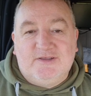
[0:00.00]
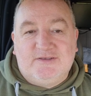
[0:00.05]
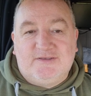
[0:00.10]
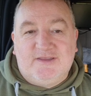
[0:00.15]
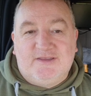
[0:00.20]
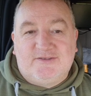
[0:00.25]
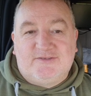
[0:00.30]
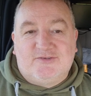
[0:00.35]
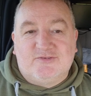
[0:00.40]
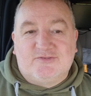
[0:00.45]
it,
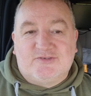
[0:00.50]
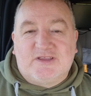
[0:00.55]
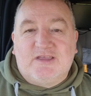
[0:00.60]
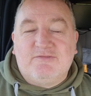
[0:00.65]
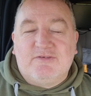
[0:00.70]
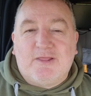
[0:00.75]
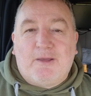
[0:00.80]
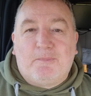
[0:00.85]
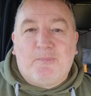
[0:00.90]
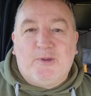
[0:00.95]
it does
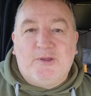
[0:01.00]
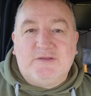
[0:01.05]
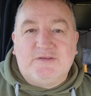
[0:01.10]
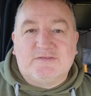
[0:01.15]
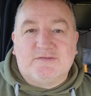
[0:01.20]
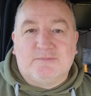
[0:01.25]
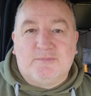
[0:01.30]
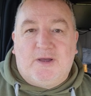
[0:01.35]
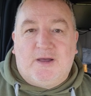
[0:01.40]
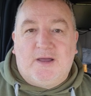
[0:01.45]
give you that
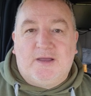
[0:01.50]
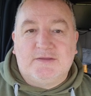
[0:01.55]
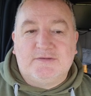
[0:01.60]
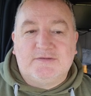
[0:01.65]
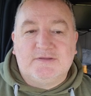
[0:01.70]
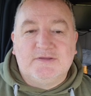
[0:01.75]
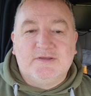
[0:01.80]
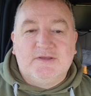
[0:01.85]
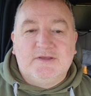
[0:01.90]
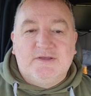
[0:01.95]
peace of
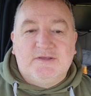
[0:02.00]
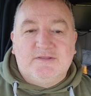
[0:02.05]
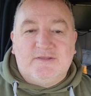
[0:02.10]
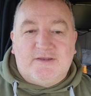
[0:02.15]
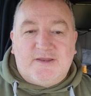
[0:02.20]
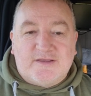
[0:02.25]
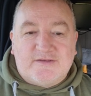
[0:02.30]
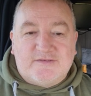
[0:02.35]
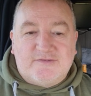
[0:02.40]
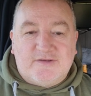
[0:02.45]
mind,
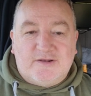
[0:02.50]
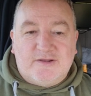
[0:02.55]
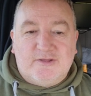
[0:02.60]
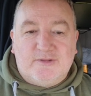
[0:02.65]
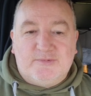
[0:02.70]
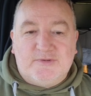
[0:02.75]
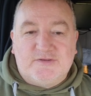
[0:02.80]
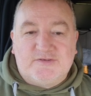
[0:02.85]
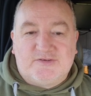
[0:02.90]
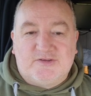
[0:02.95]
an extra
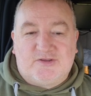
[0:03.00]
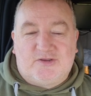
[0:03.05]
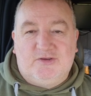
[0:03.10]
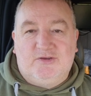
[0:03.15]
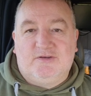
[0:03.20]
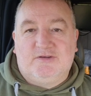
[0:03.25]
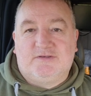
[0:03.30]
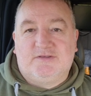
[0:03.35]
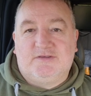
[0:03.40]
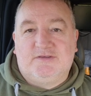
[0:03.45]
little bit of
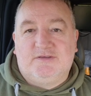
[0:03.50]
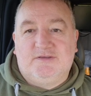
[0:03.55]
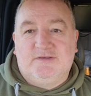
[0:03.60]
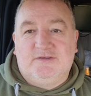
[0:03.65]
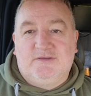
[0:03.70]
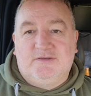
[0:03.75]
security.